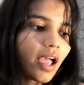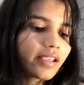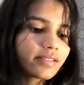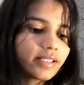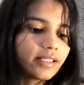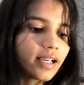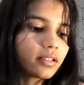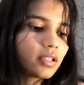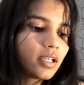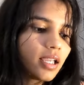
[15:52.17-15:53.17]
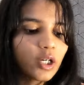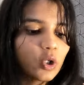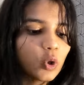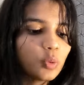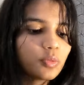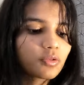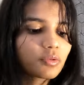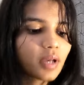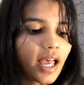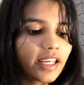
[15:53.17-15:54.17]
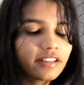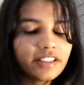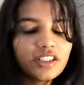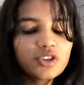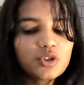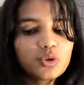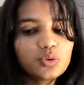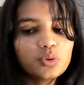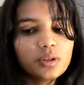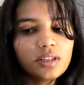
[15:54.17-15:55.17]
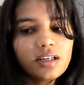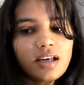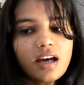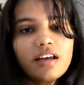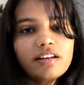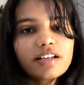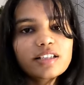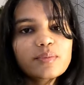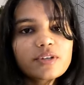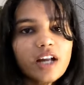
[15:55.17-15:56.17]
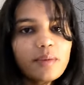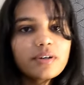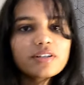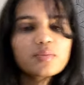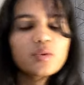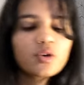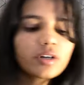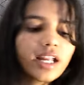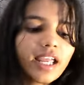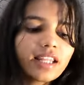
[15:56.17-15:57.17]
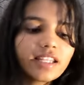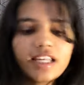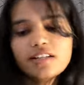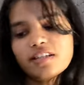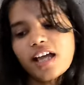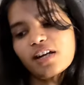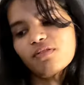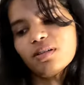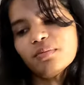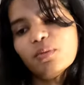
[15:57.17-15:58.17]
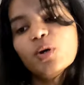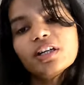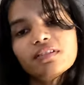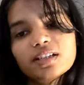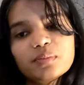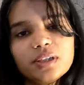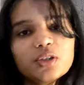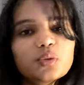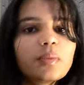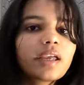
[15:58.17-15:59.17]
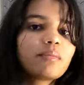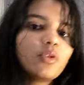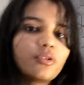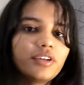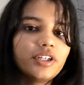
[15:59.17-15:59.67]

I say that I hope I reach to 100 subscribers more and then that will motivate me to make more